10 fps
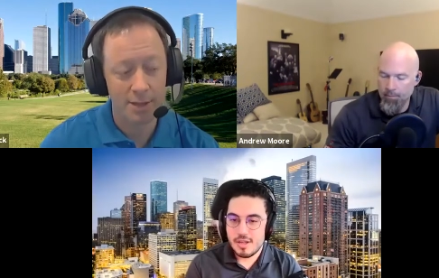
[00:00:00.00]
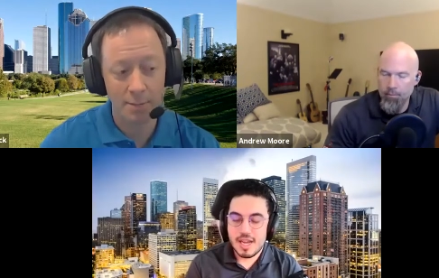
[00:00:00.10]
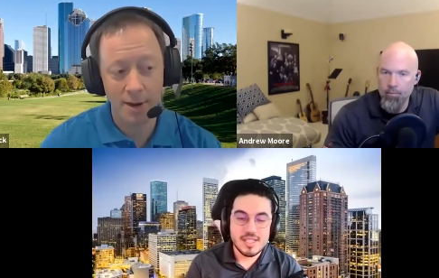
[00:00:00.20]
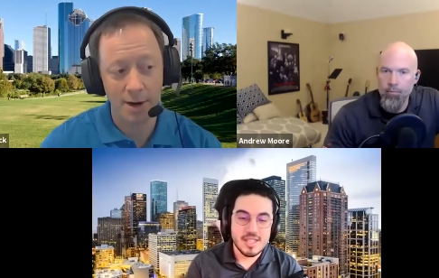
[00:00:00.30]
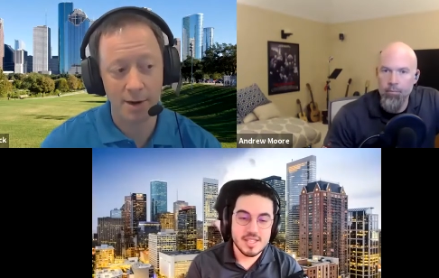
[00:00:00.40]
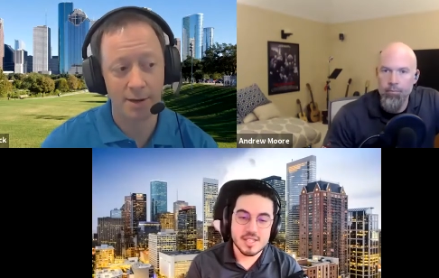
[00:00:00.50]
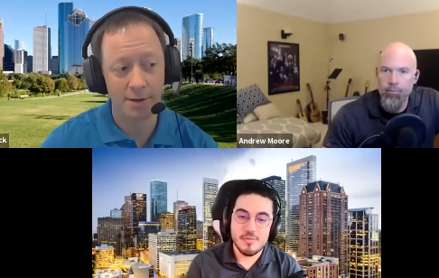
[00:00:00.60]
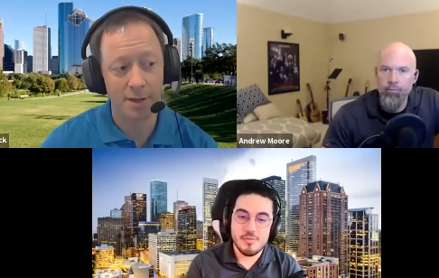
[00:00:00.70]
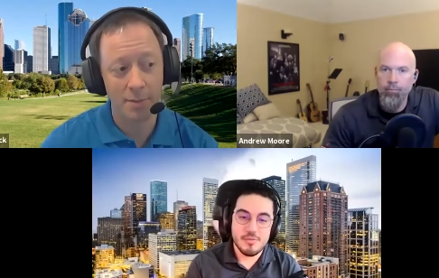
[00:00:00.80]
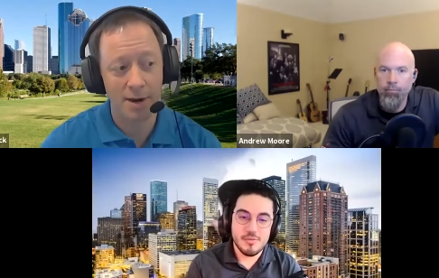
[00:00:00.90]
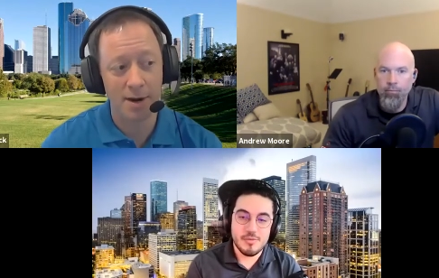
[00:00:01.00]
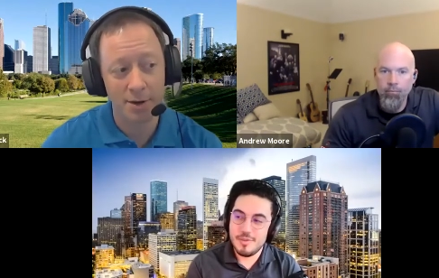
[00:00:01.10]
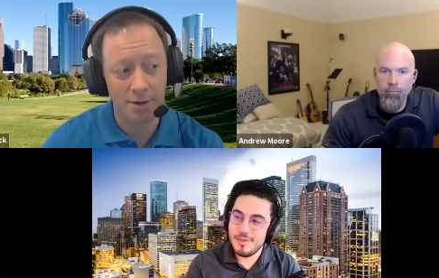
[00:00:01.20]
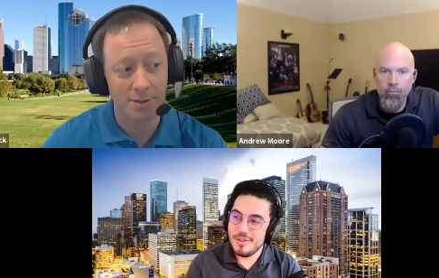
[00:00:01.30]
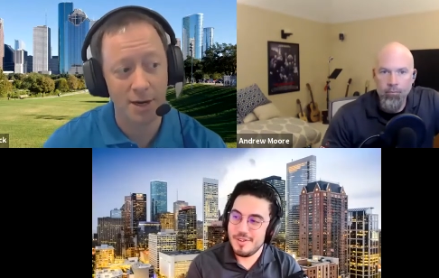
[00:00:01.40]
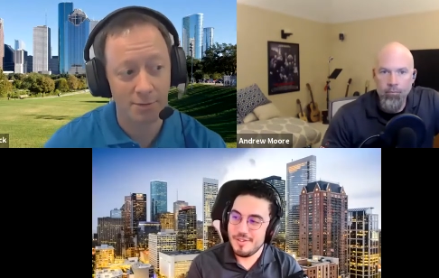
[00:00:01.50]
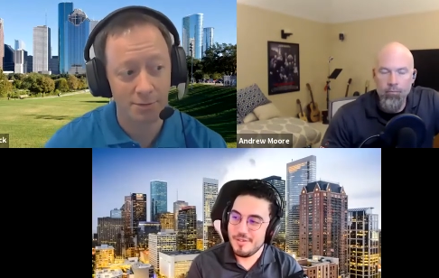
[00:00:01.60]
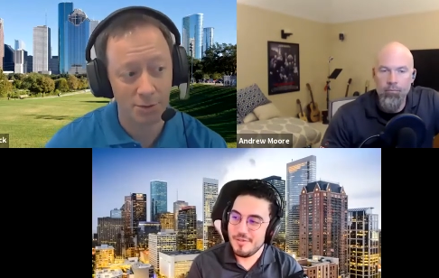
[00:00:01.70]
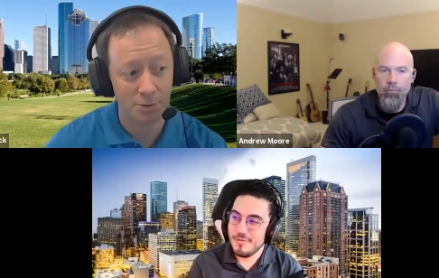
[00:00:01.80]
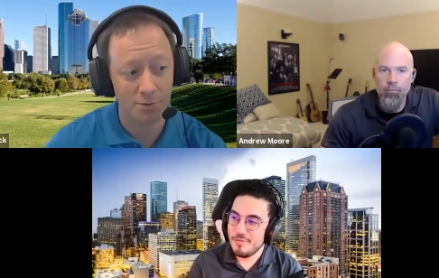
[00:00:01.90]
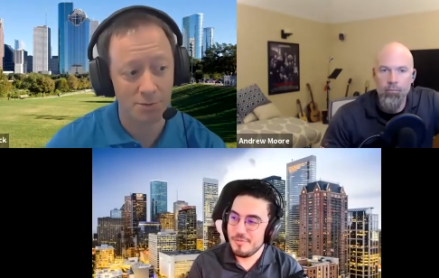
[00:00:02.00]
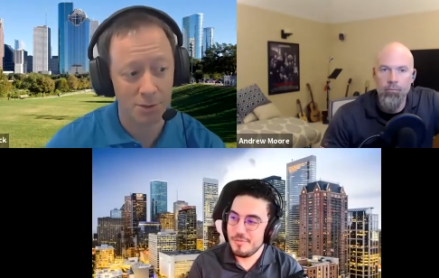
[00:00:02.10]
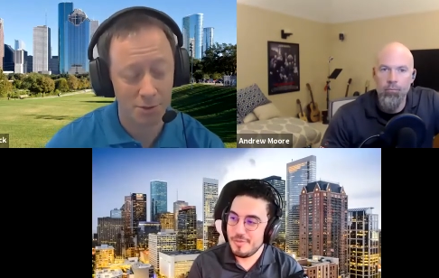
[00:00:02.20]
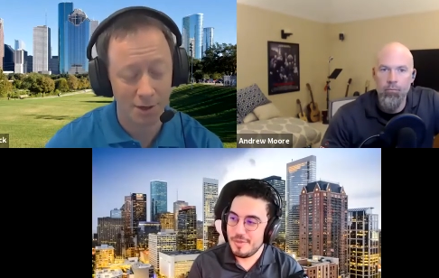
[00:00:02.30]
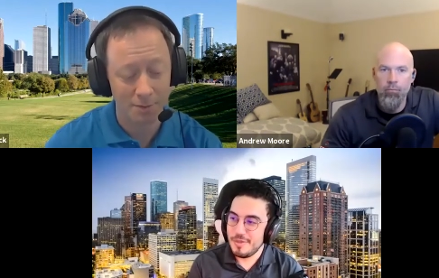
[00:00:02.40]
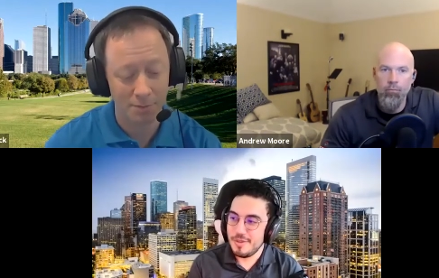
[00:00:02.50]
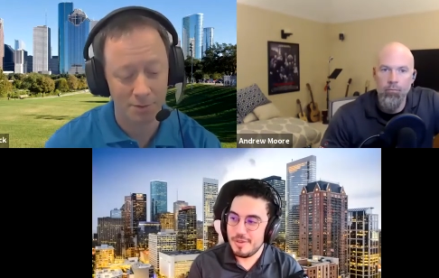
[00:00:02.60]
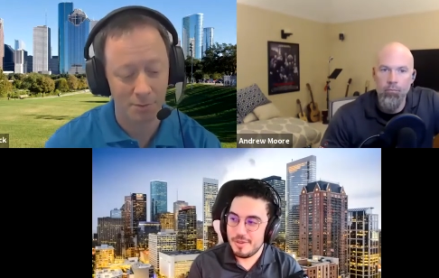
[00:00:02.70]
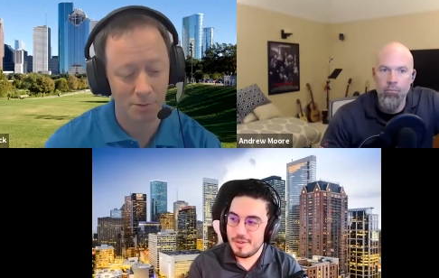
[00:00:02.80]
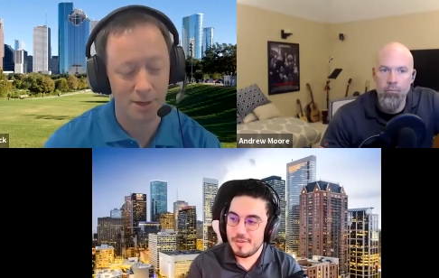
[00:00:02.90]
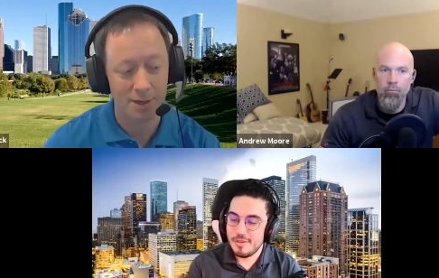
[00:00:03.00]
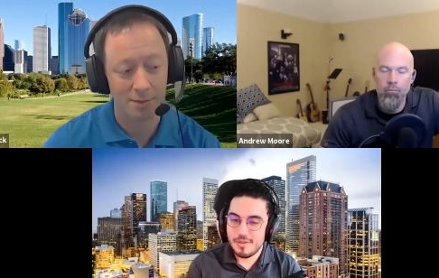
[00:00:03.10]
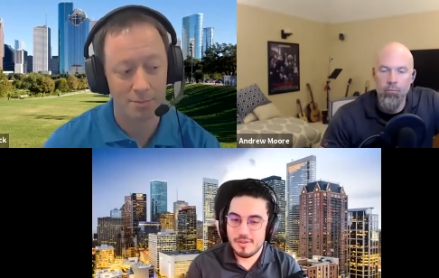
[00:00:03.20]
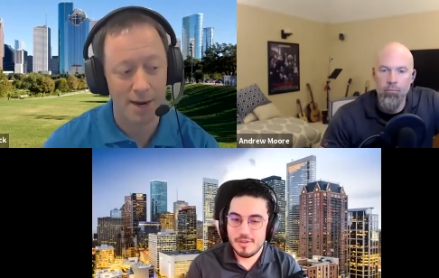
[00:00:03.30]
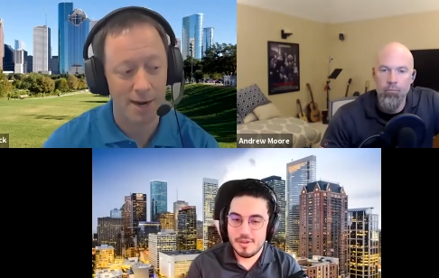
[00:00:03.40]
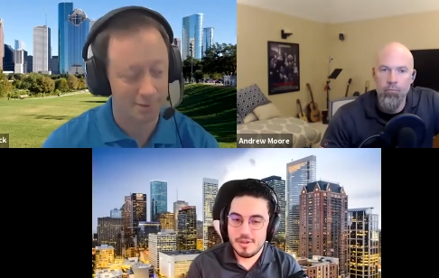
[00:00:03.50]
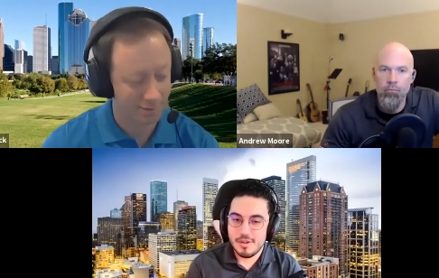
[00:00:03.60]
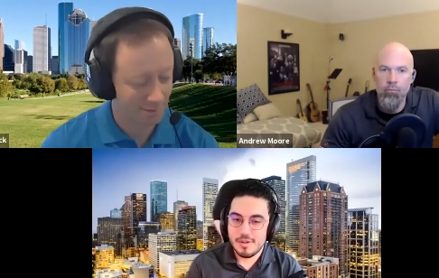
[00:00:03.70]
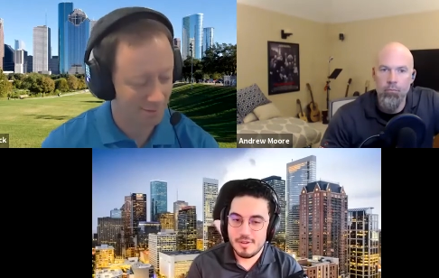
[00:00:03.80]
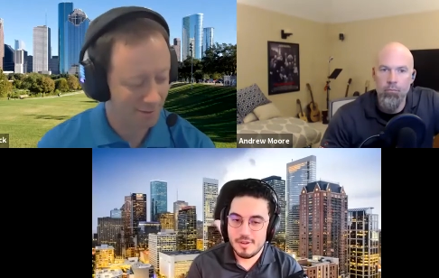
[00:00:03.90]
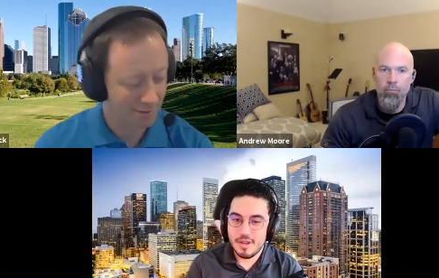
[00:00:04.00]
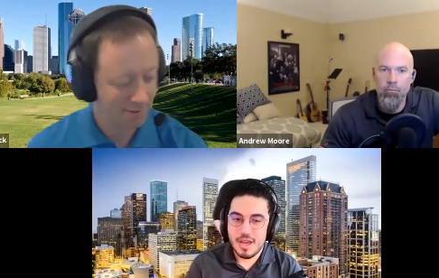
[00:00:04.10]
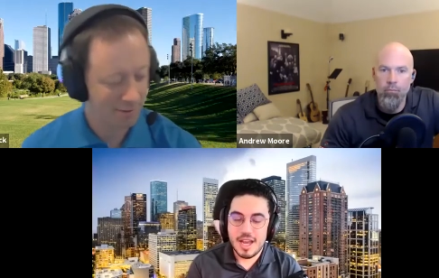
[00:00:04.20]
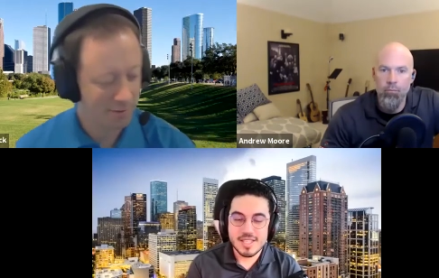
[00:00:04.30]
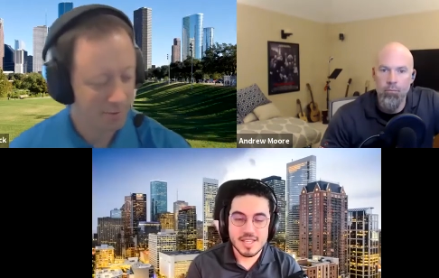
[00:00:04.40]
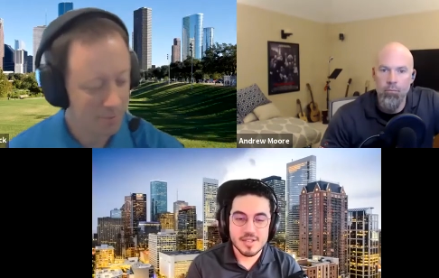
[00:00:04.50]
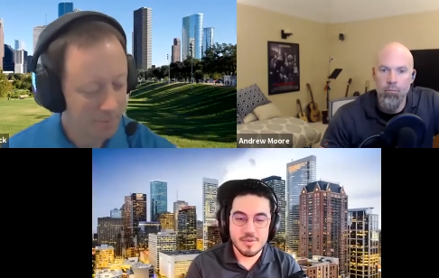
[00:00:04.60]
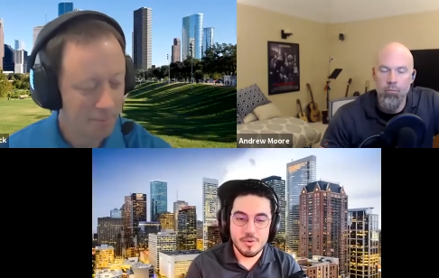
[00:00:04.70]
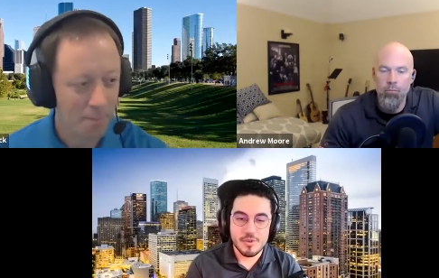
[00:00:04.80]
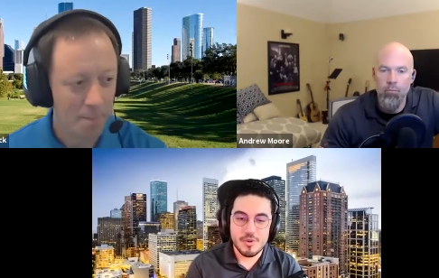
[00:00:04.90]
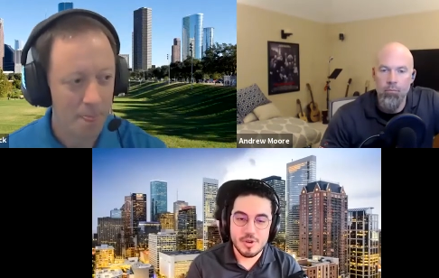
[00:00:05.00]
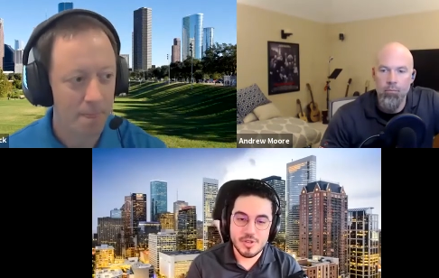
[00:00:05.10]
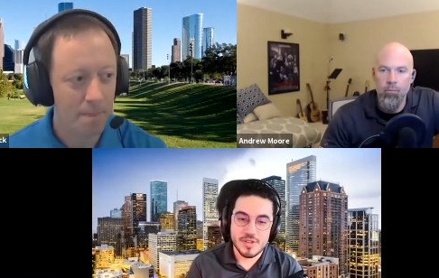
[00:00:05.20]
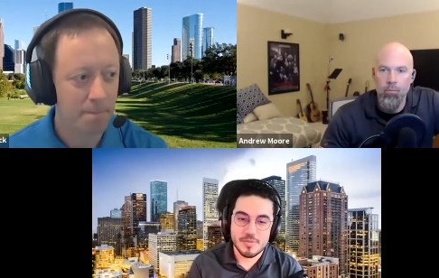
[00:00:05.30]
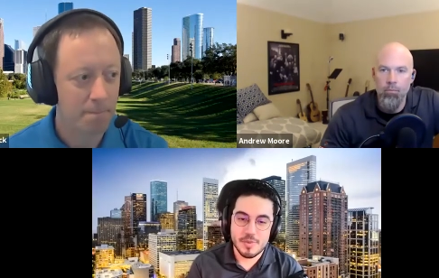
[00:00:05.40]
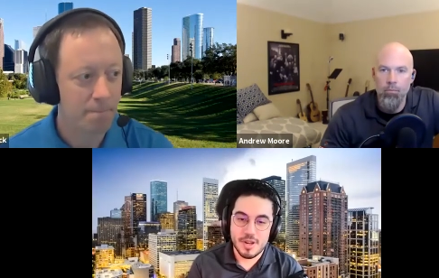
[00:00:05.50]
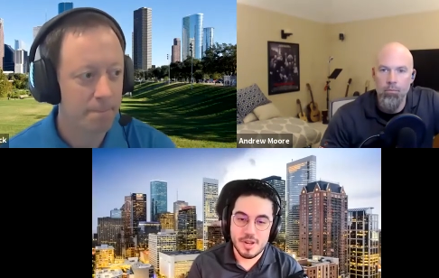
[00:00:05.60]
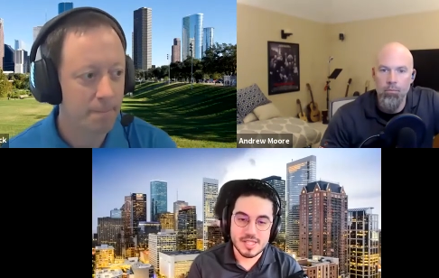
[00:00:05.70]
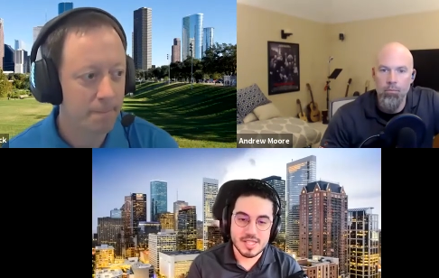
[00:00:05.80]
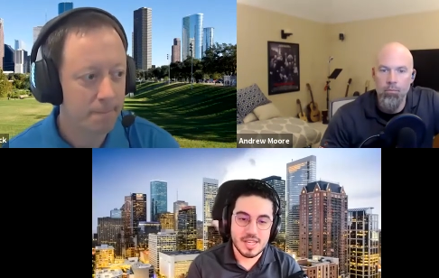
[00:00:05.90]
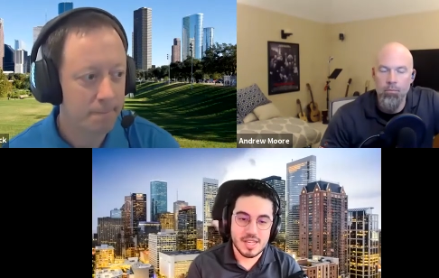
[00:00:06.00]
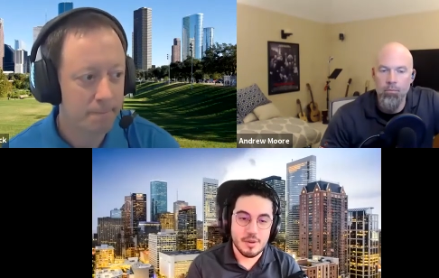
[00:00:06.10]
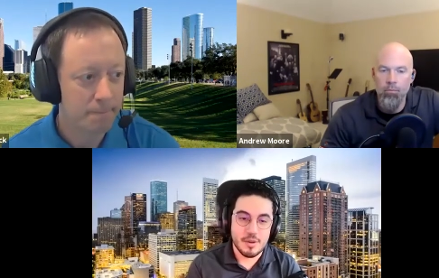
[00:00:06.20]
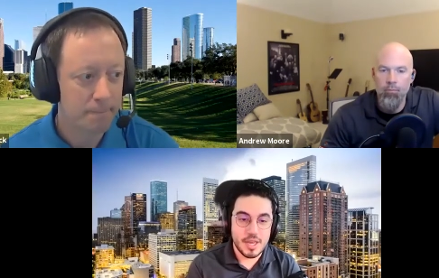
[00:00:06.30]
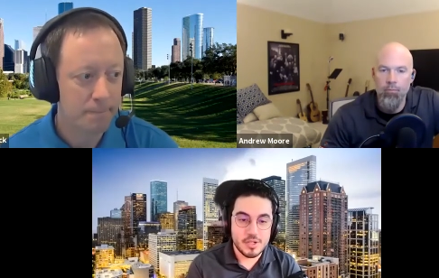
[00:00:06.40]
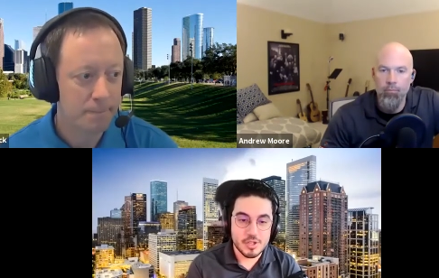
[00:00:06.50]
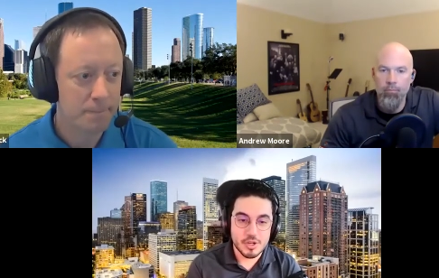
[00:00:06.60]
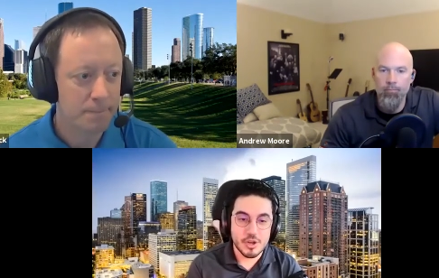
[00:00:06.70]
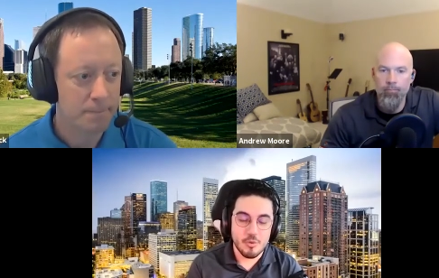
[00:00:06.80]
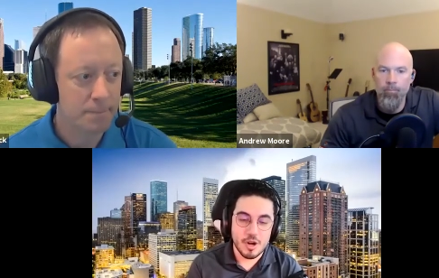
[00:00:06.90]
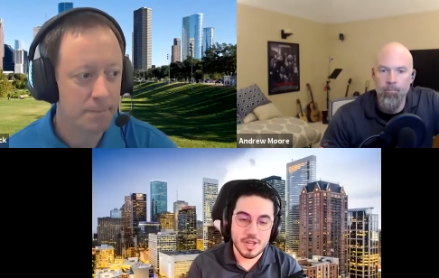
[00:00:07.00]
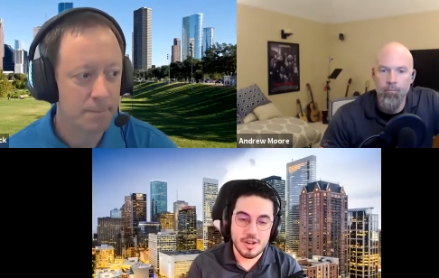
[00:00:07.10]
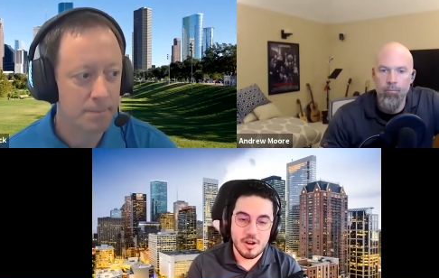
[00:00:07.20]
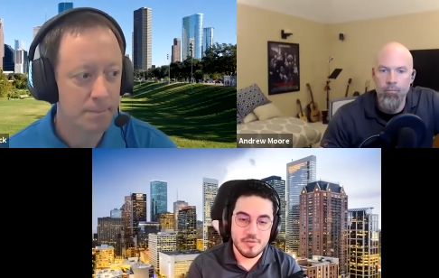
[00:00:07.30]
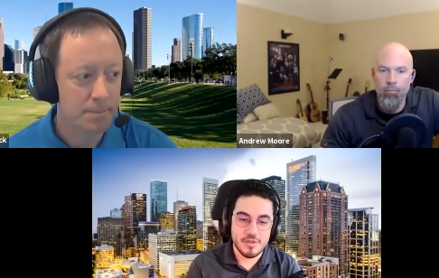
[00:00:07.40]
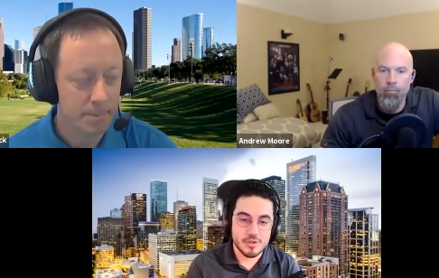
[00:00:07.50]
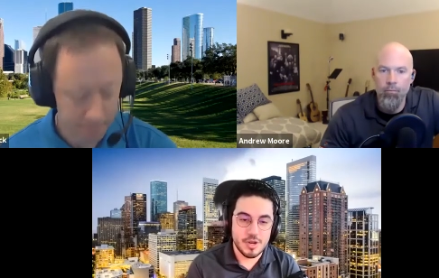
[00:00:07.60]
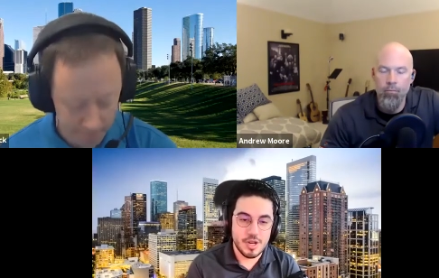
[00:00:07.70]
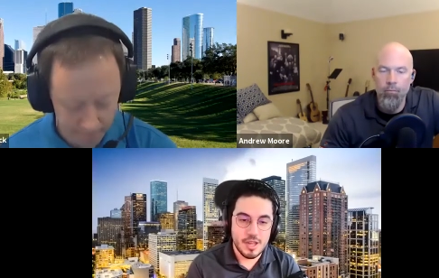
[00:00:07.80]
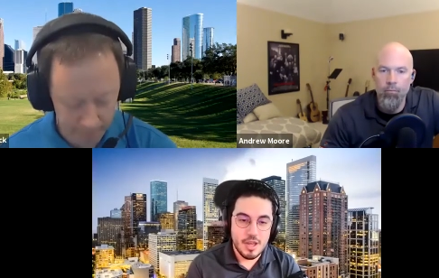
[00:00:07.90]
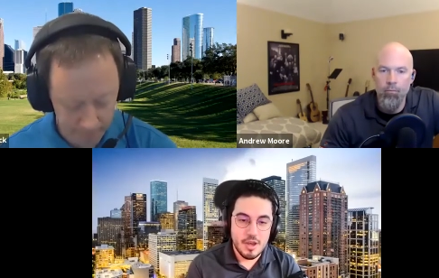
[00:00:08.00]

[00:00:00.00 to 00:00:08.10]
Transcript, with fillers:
Speaker 1: They I'd may not some, get they may not get as high of a score as you got, but would they pass?
Speaker 2: I'd say someone with two years of experience in a pinch could walk in off the street,